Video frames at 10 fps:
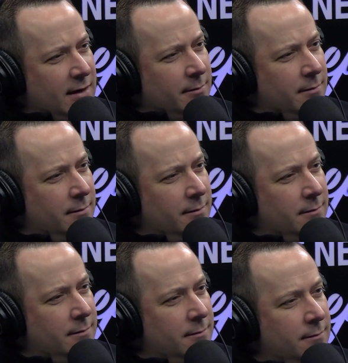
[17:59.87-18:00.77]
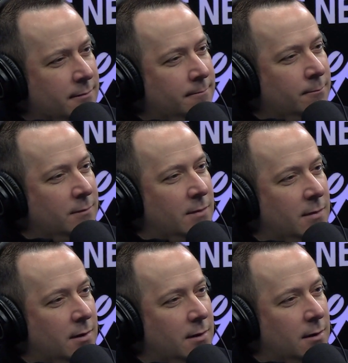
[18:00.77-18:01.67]
Yes.
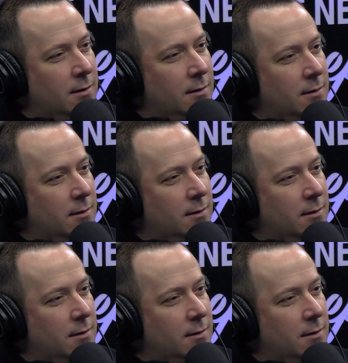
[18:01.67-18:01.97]
It's how you play it.